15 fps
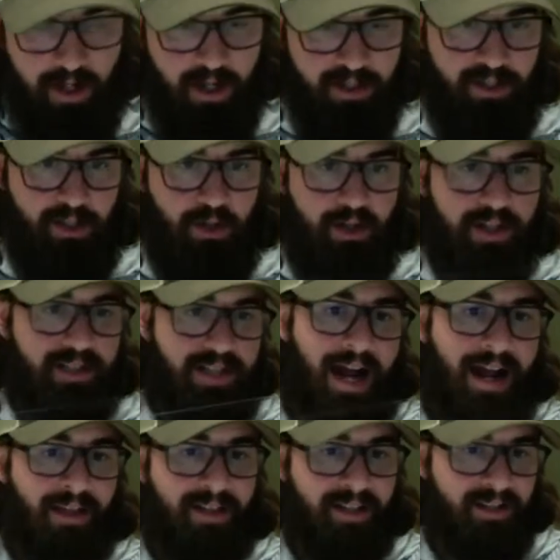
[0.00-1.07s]
So you can
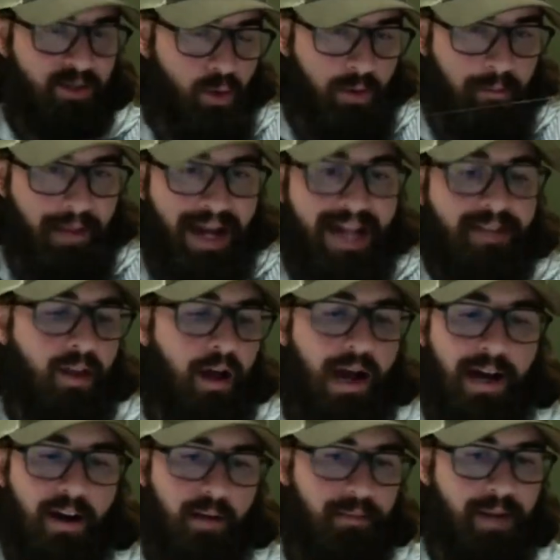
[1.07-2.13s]
tie this to a main
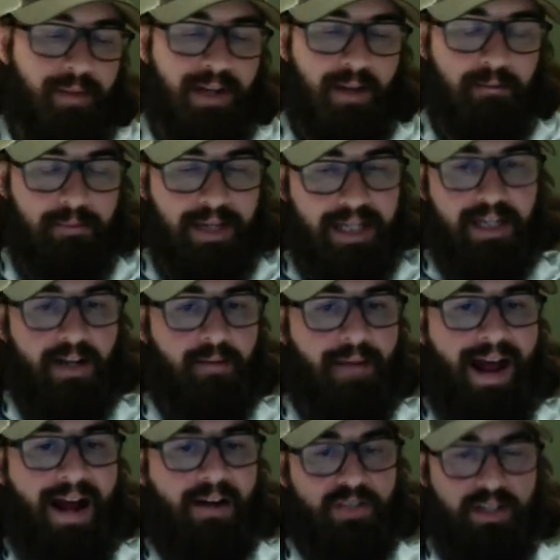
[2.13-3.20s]
line on maybe a medium
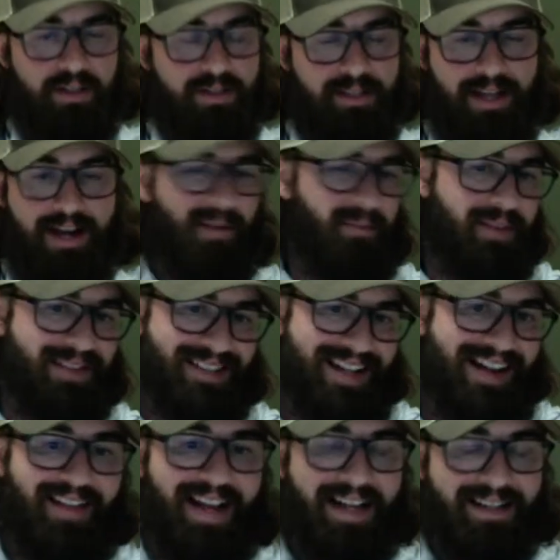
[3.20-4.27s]
action setup that's got like